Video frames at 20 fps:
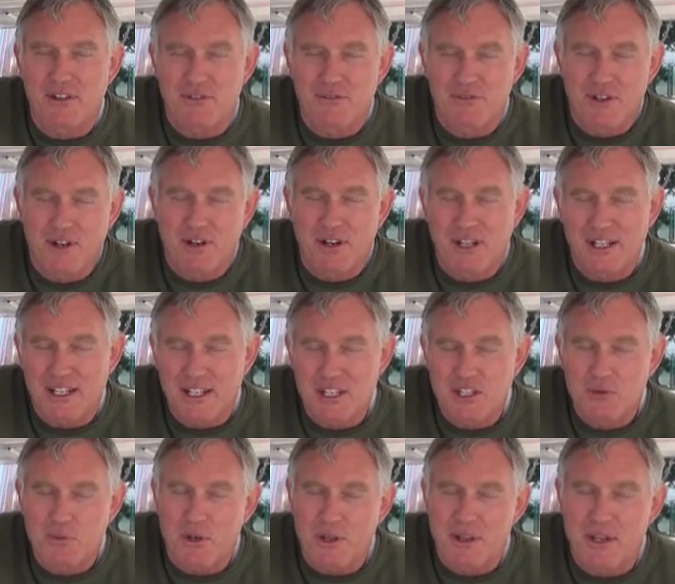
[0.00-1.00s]
very at
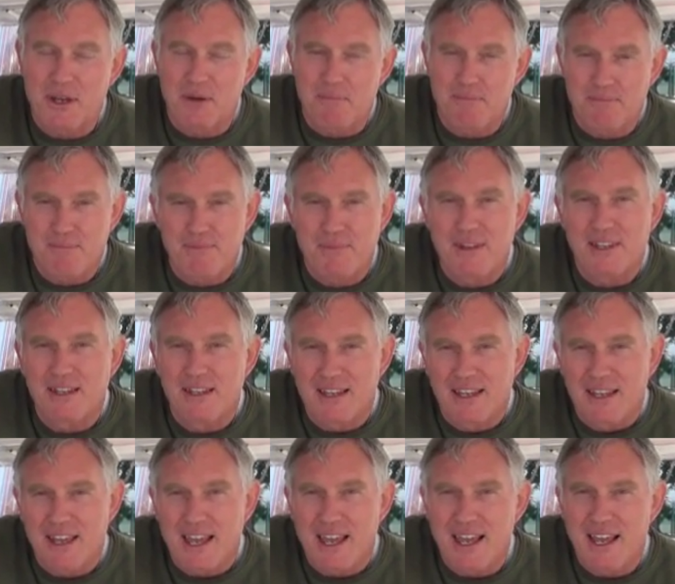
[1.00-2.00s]
ease with him.
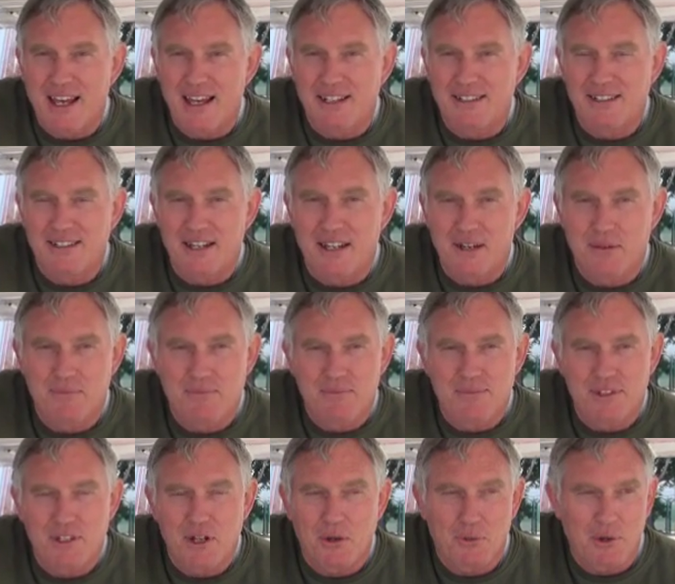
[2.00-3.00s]

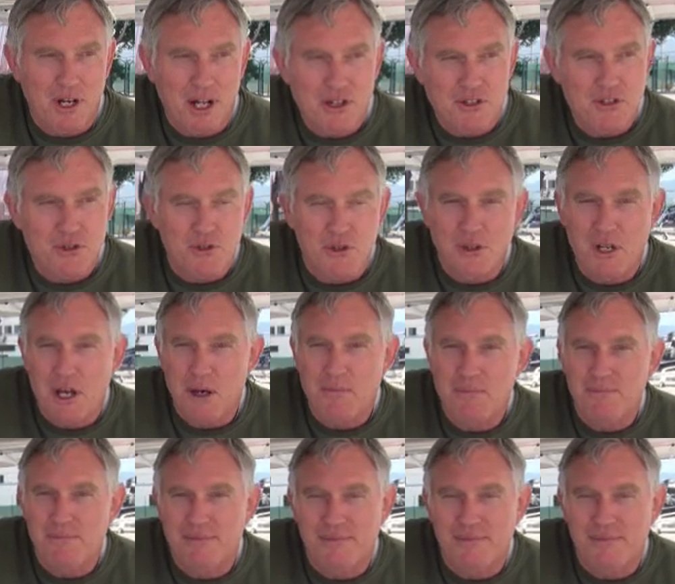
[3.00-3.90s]
And when I screwed up,